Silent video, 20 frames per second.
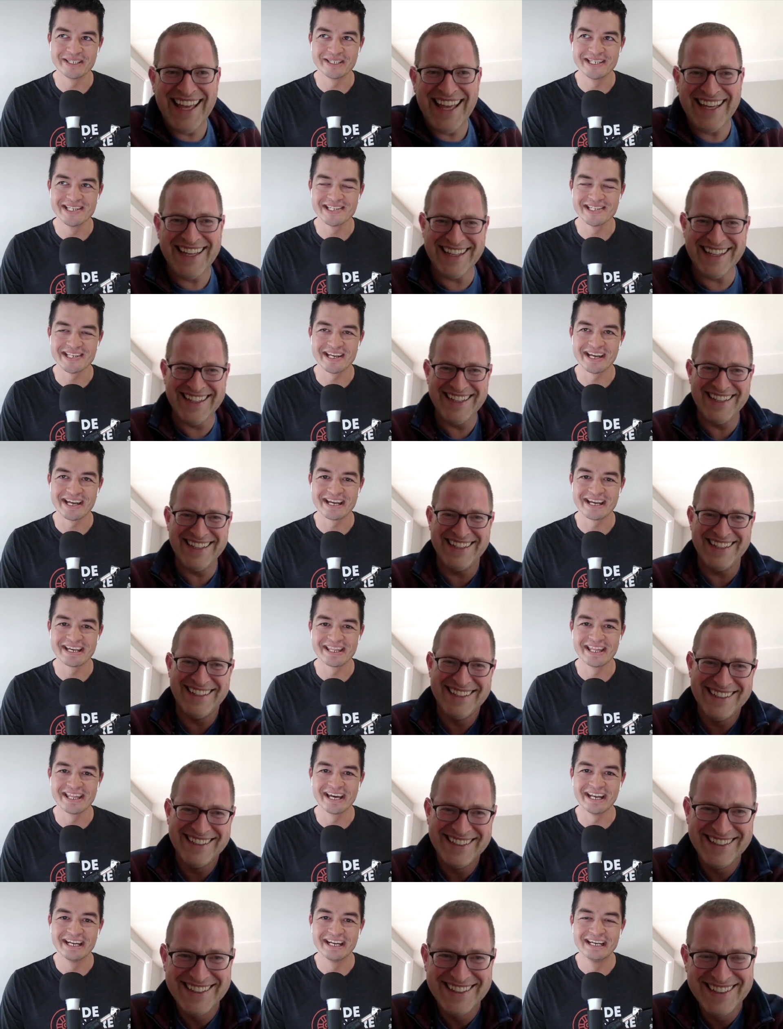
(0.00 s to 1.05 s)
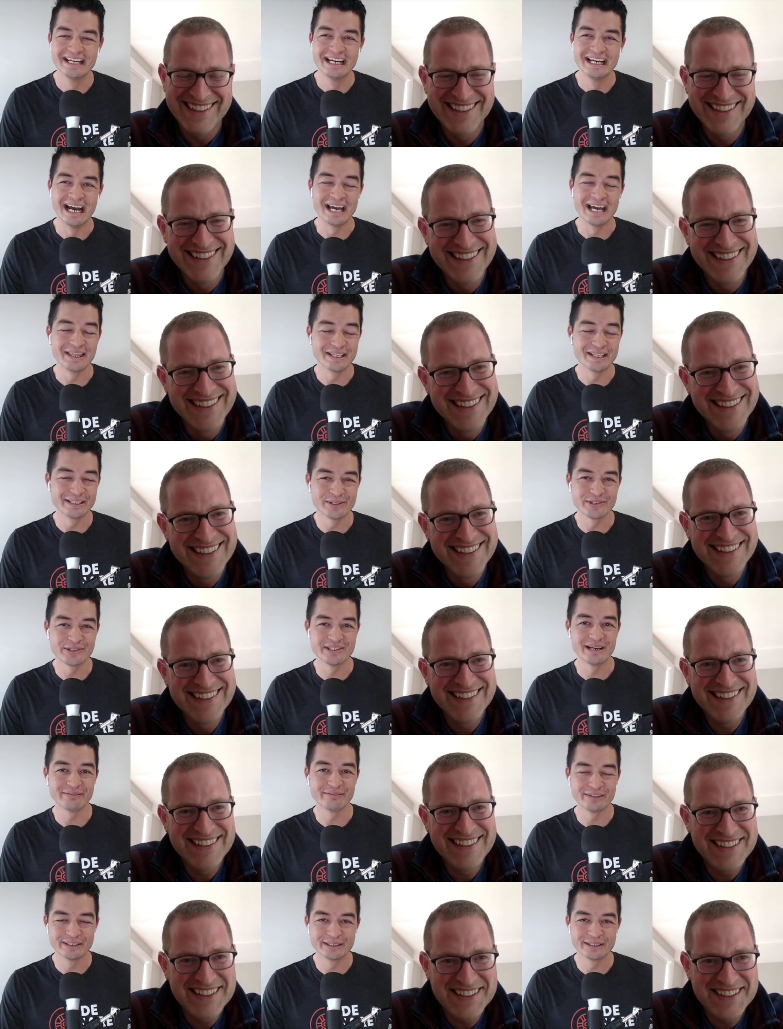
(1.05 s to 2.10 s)
Speaker 1: going to say that I think there's
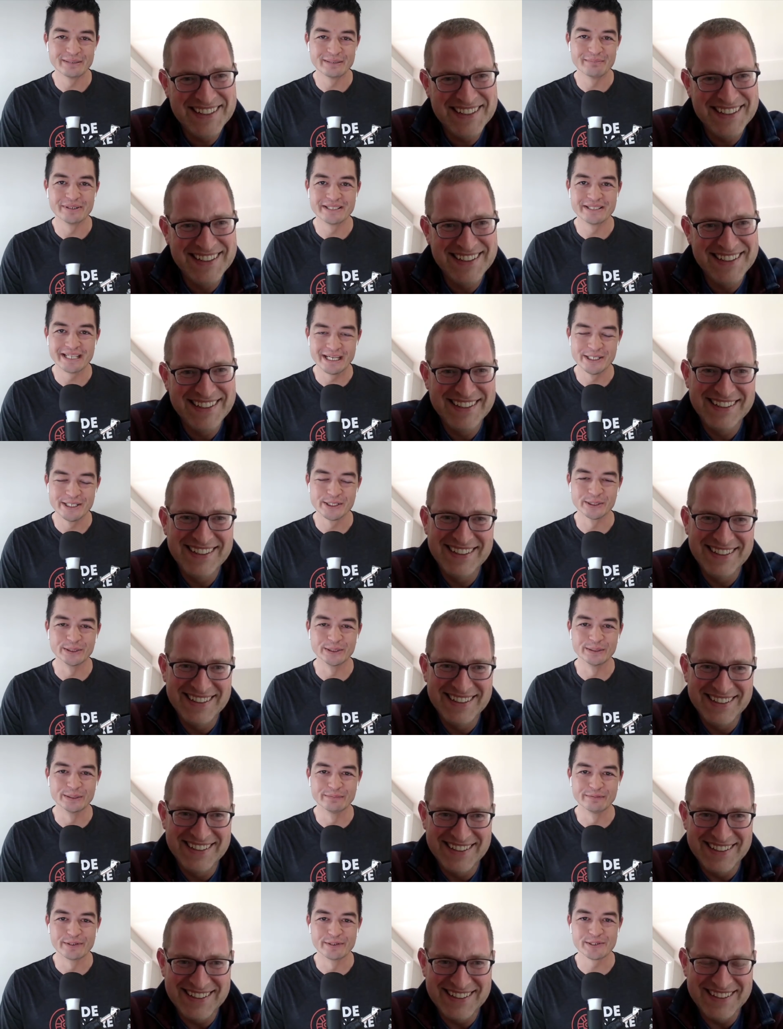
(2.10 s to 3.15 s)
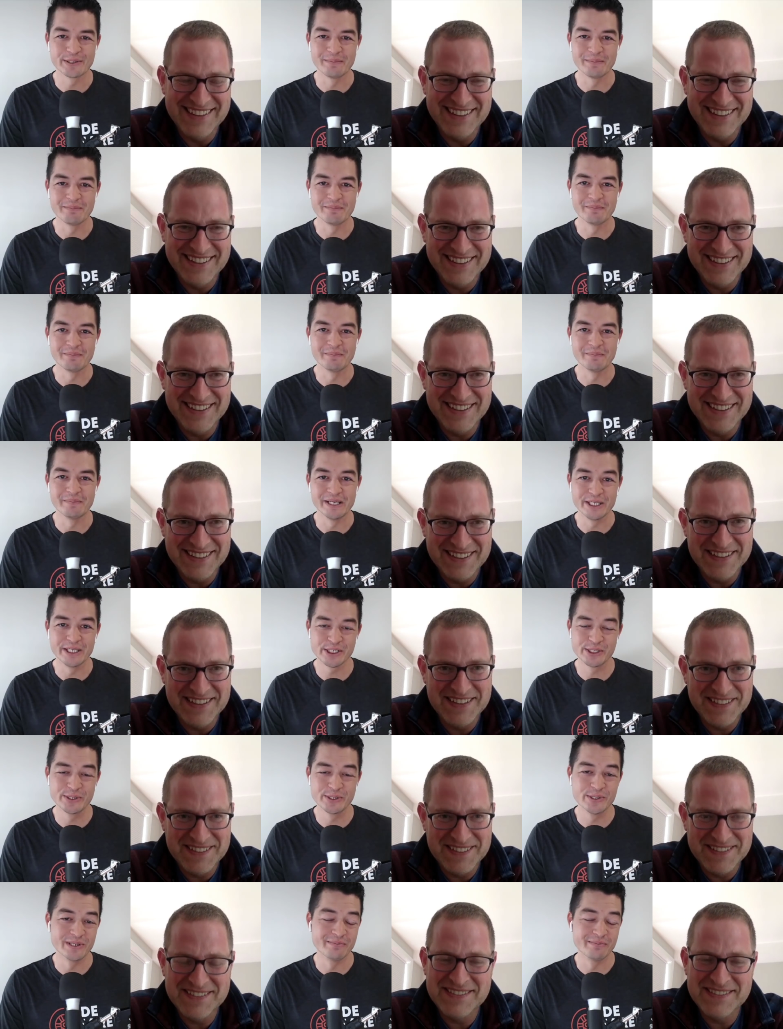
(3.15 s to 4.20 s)
definitely potential for some
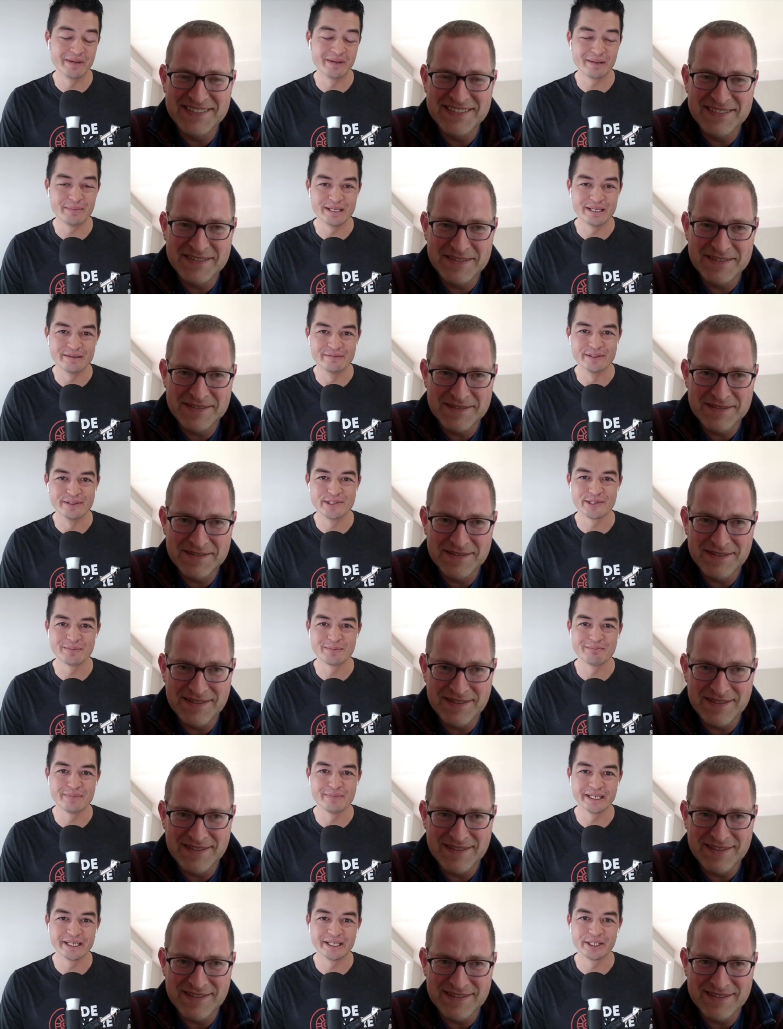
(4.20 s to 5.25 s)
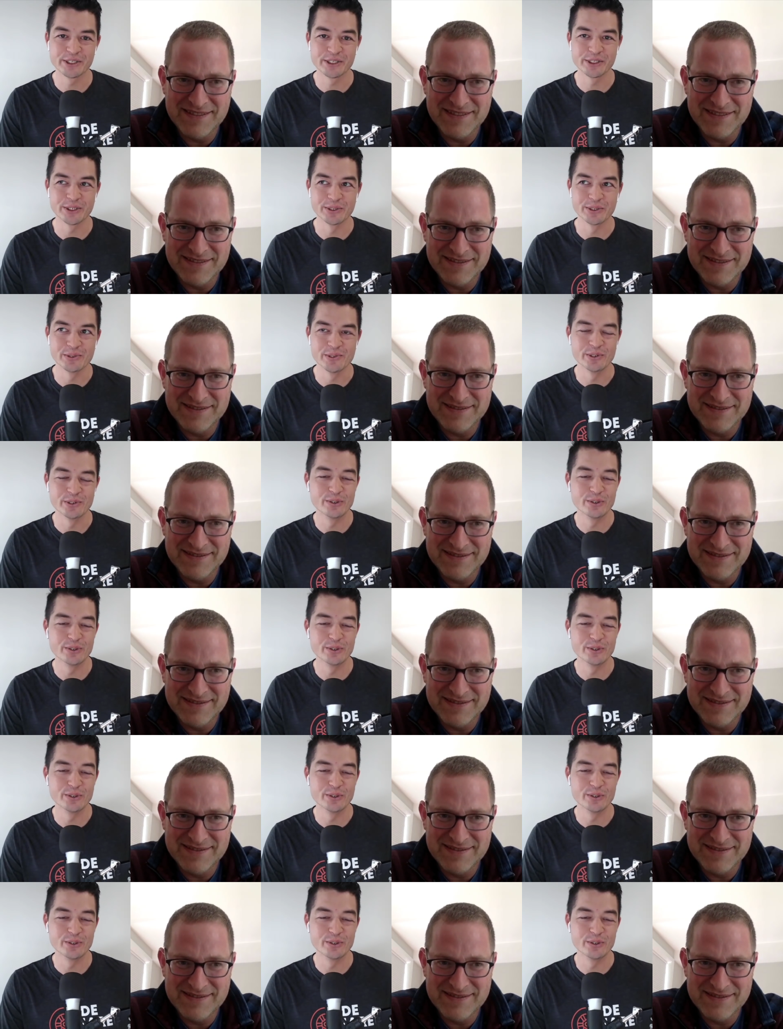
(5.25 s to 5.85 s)
issues and maybe even some big issues.